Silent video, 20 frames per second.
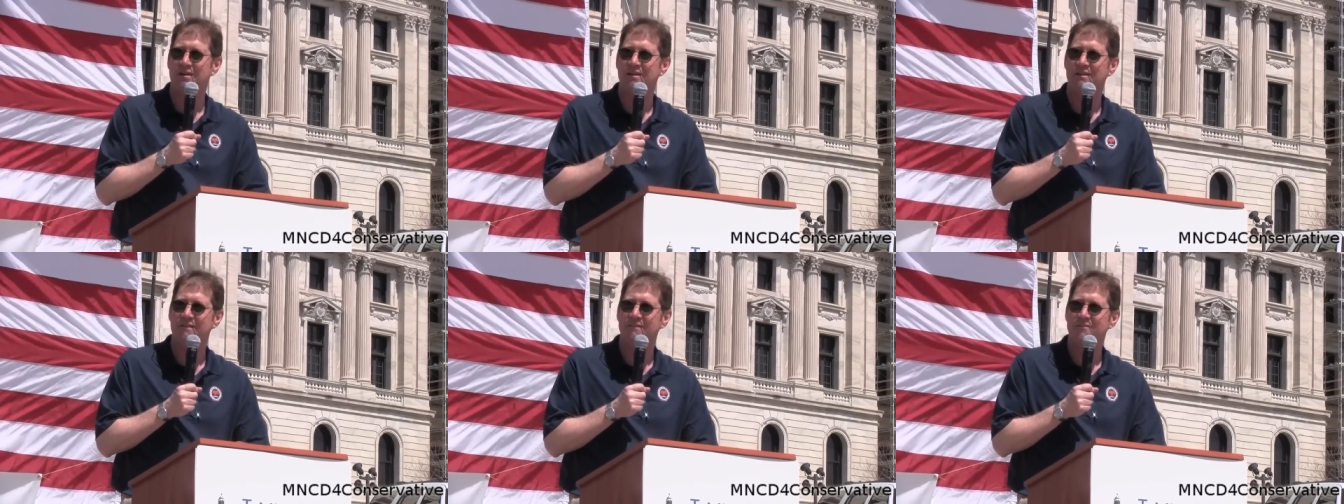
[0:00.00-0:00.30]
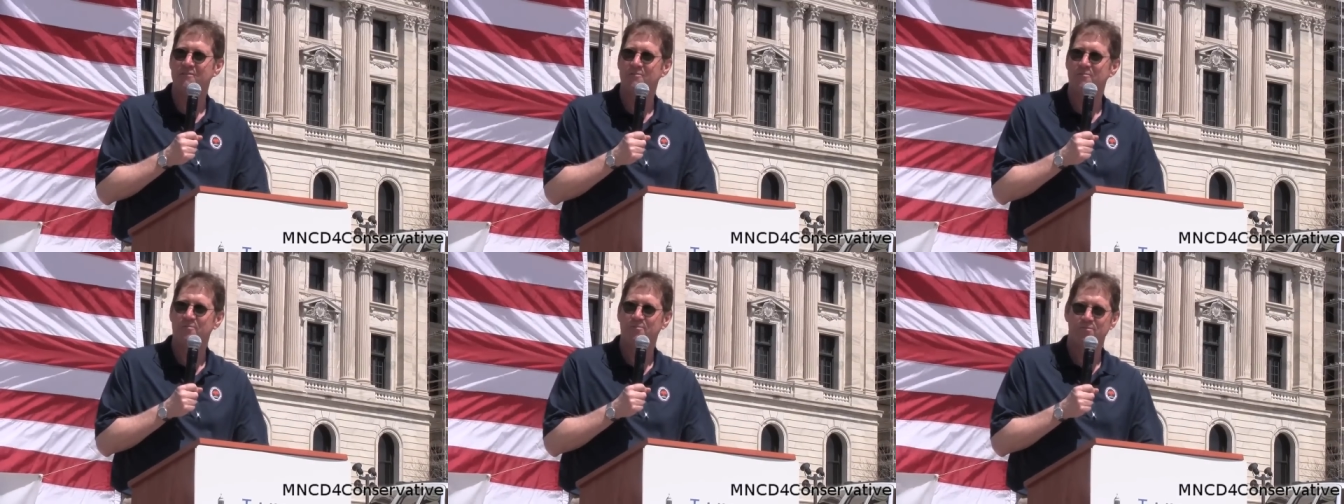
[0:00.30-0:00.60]

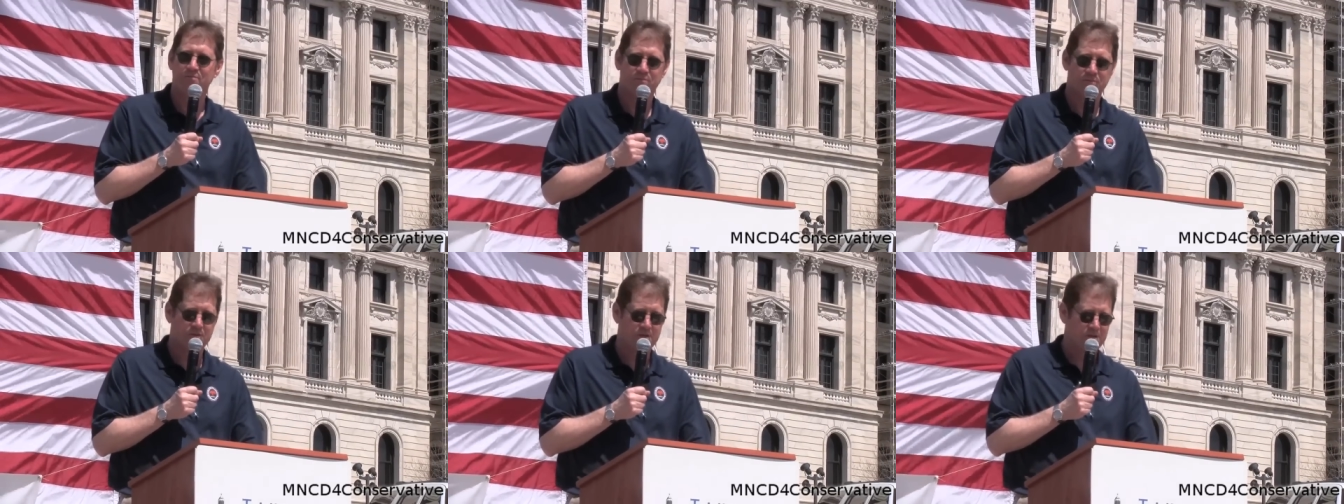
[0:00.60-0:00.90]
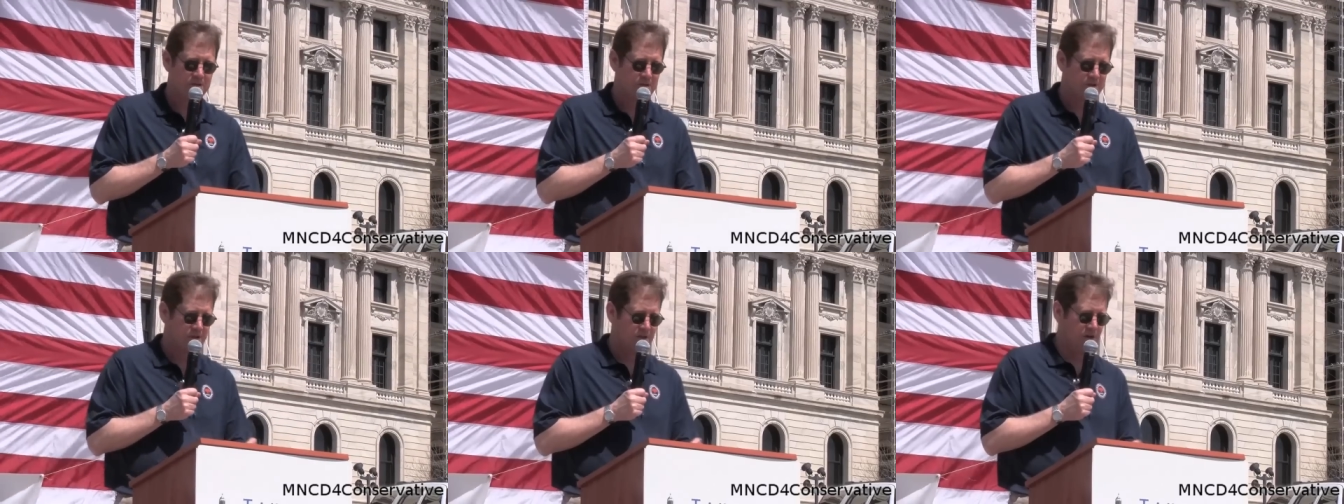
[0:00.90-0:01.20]

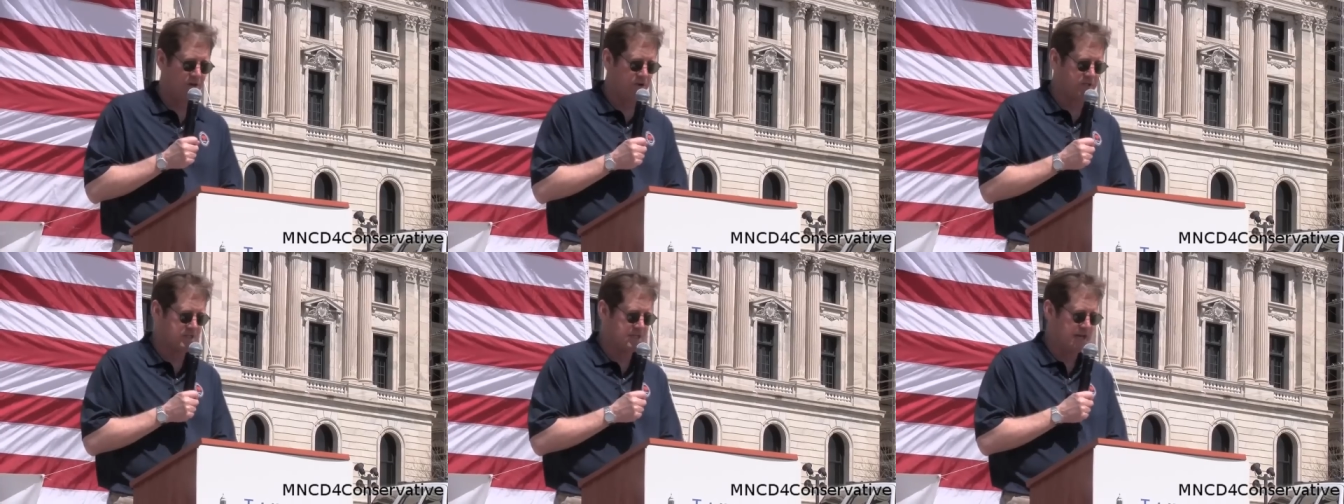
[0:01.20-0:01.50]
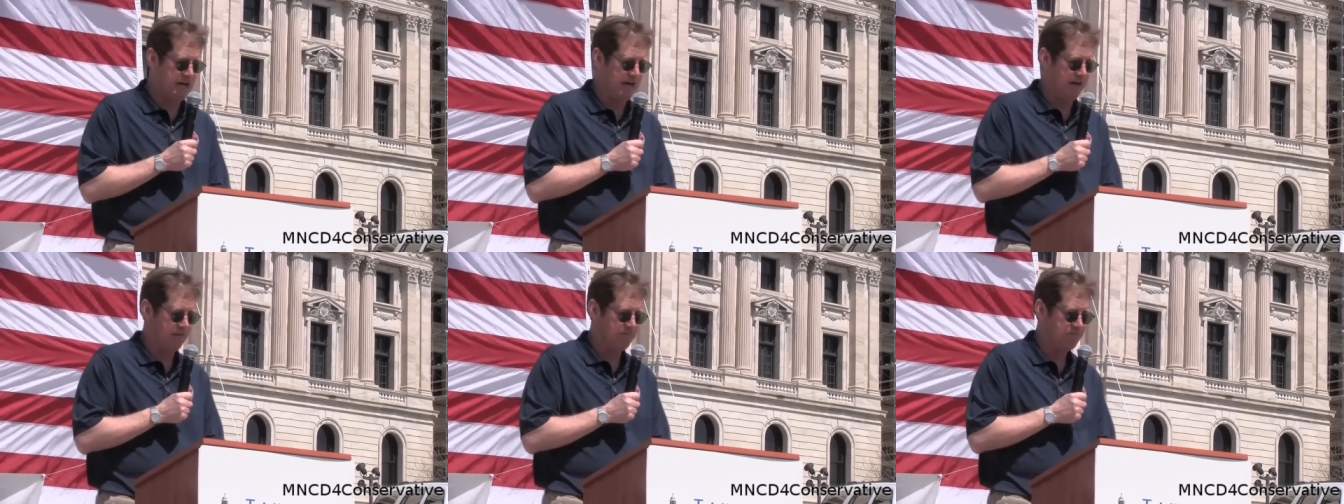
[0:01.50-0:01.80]
No. No, it's
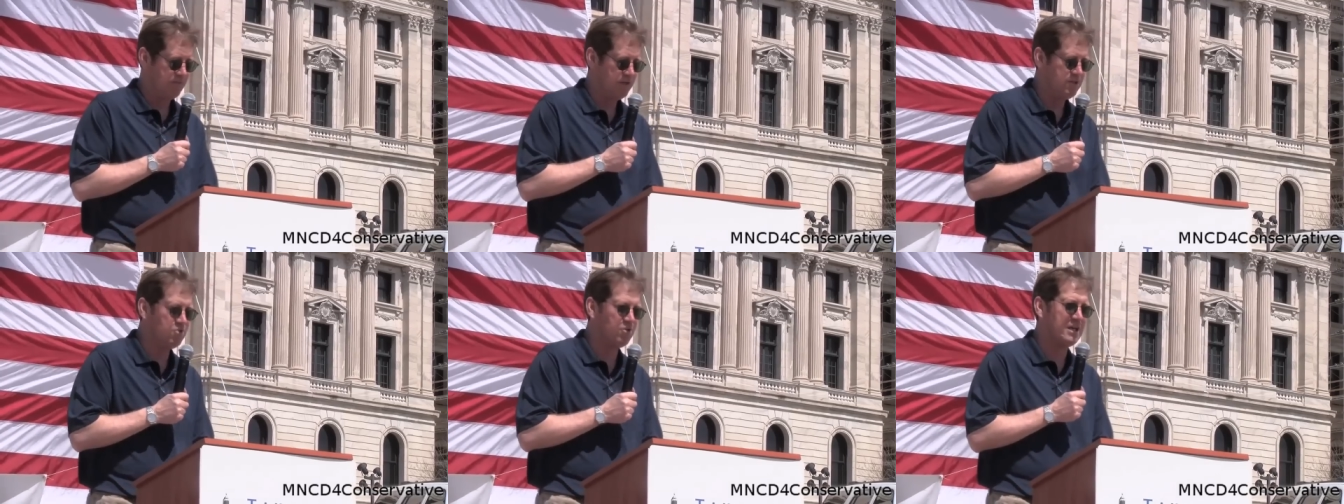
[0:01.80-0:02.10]
not.